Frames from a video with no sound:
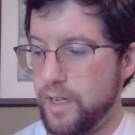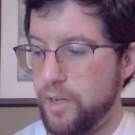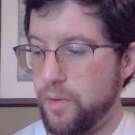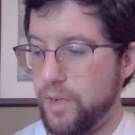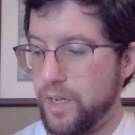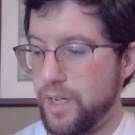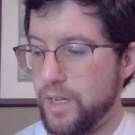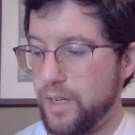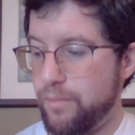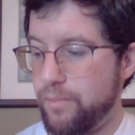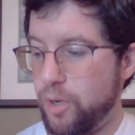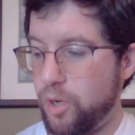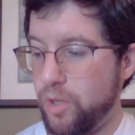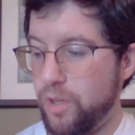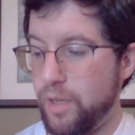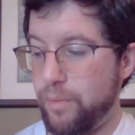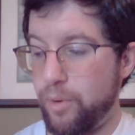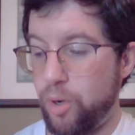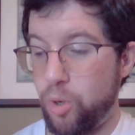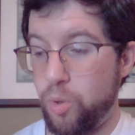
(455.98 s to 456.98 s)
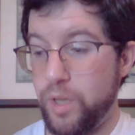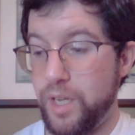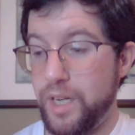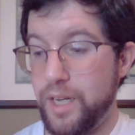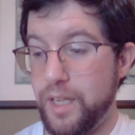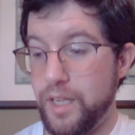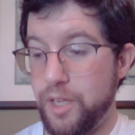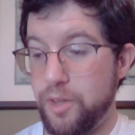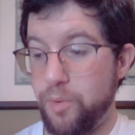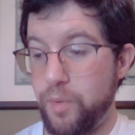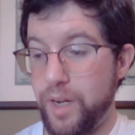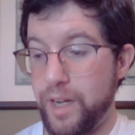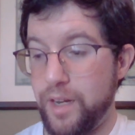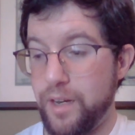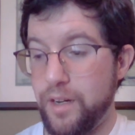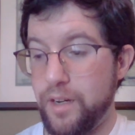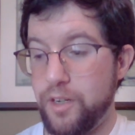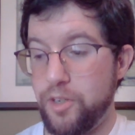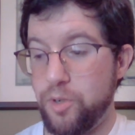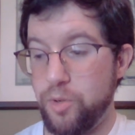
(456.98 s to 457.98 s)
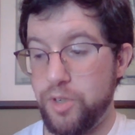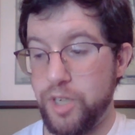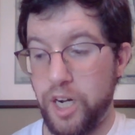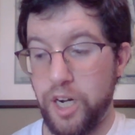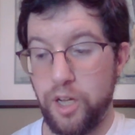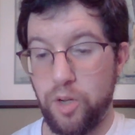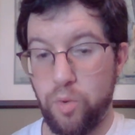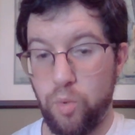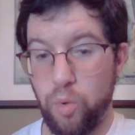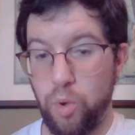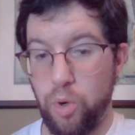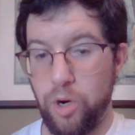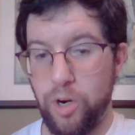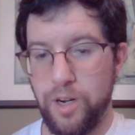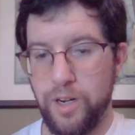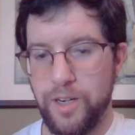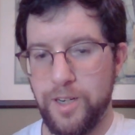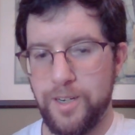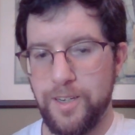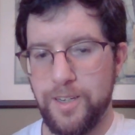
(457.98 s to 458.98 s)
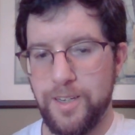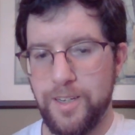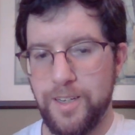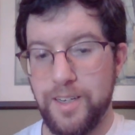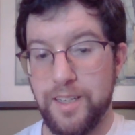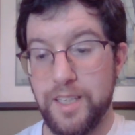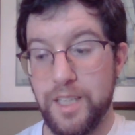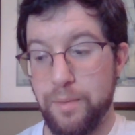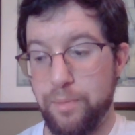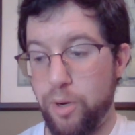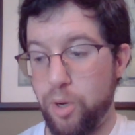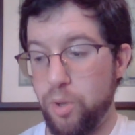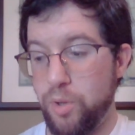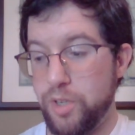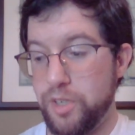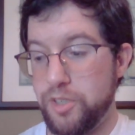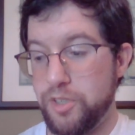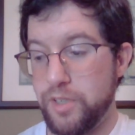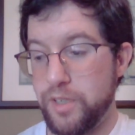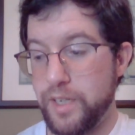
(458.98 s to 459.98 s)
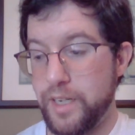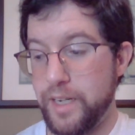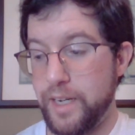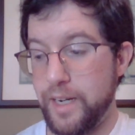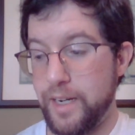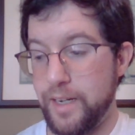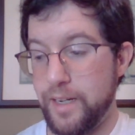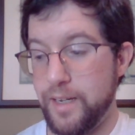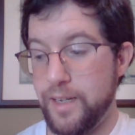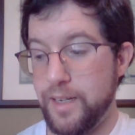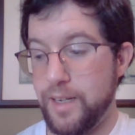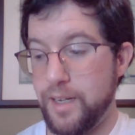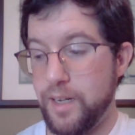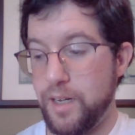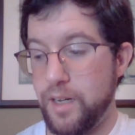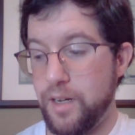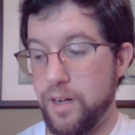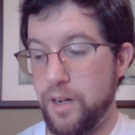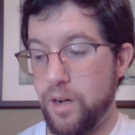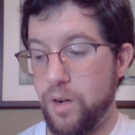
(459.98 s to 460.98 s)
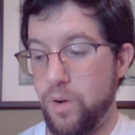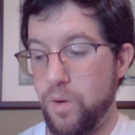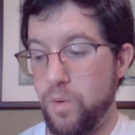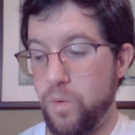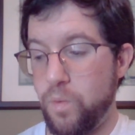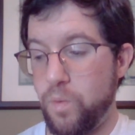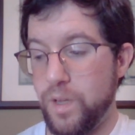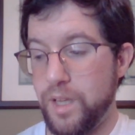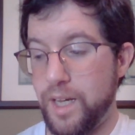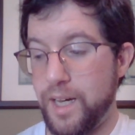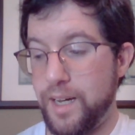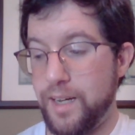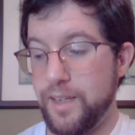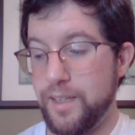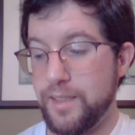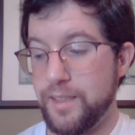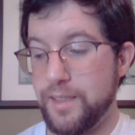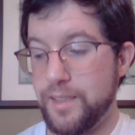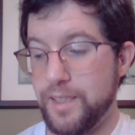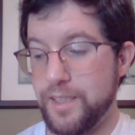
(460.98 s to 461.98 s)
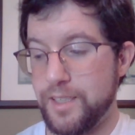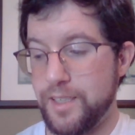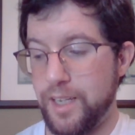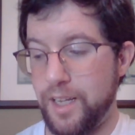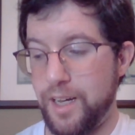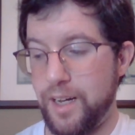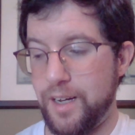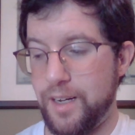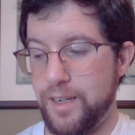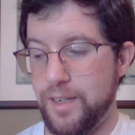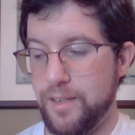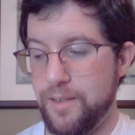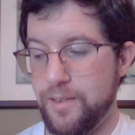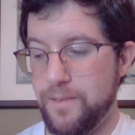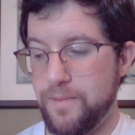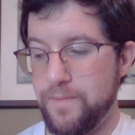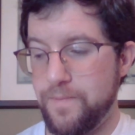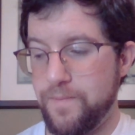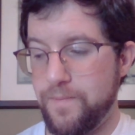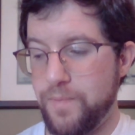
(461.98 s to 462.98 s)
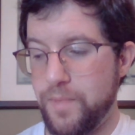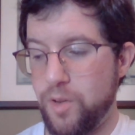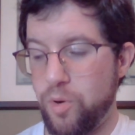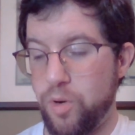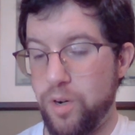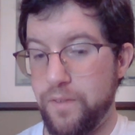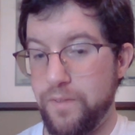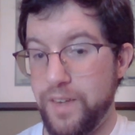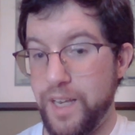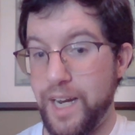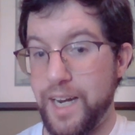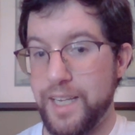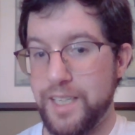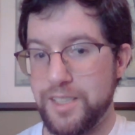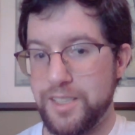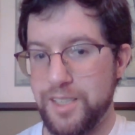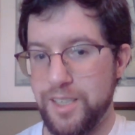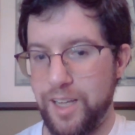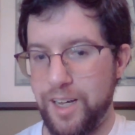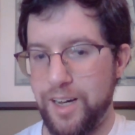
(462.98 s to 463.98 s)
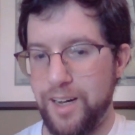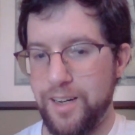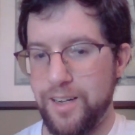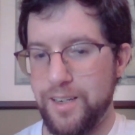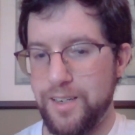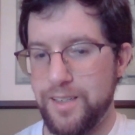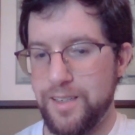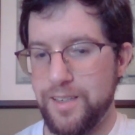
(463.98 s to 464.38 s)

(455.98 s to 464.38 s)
During the Poland-Lithuanian Teutonic War, the Polish king Władysław, or Władysław,